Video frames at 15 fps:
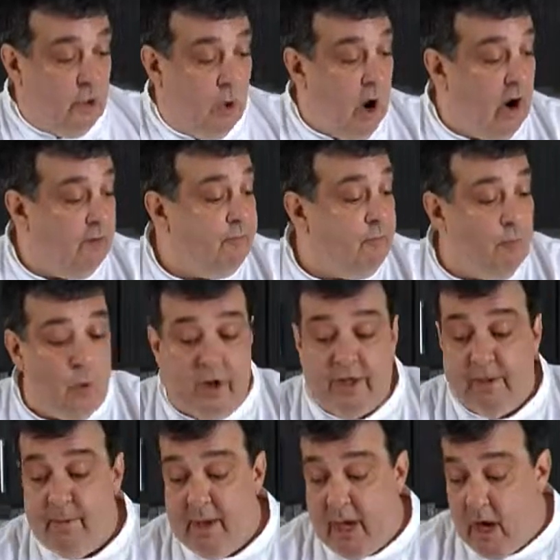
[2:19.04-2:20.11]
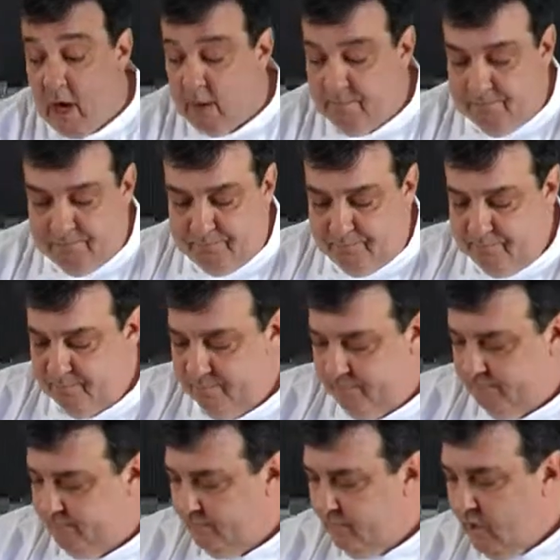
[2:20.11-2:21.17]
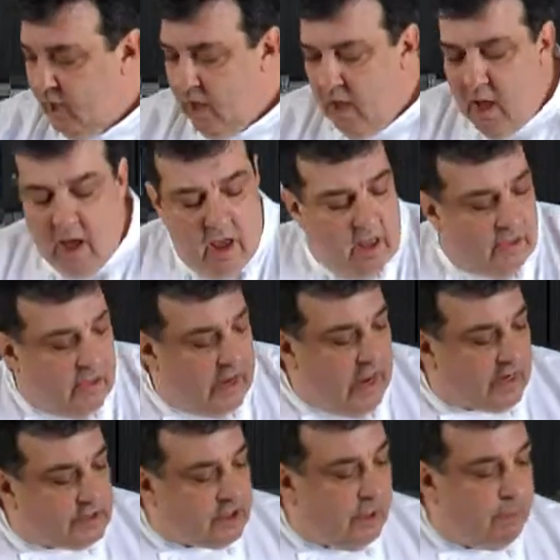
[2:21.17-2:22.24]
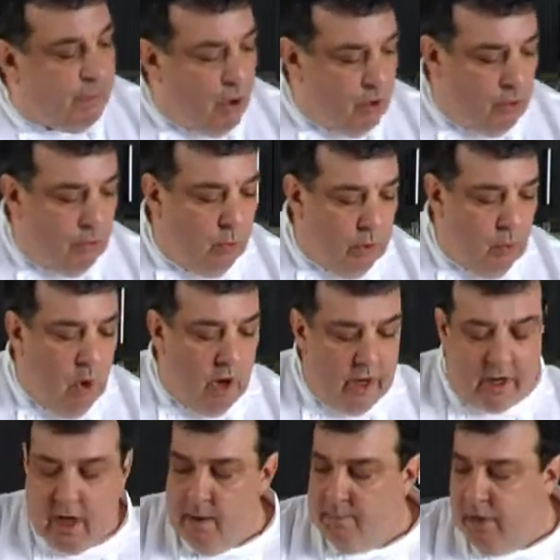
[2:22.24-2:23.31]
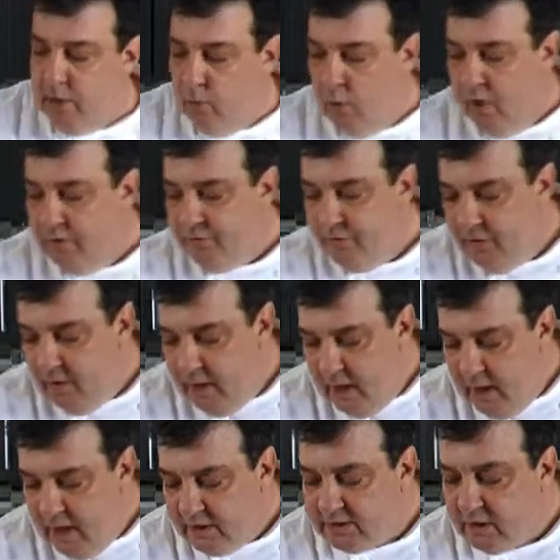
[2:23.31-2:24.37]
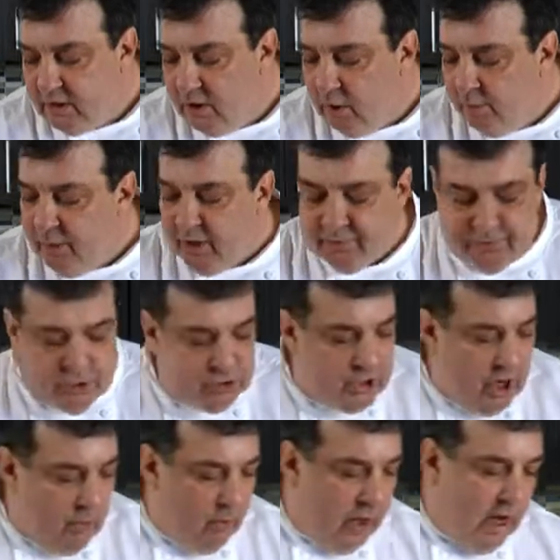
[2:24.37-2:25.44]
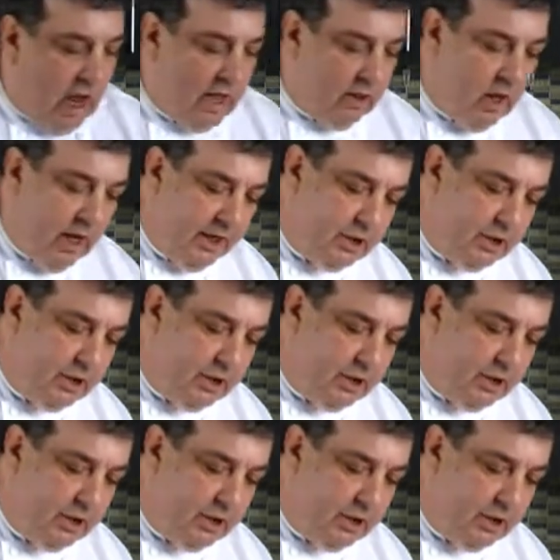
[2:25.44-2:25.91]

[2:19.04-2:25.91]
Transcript: our fruit de mer. The next component we want to come in with is a little bit of sherry. I like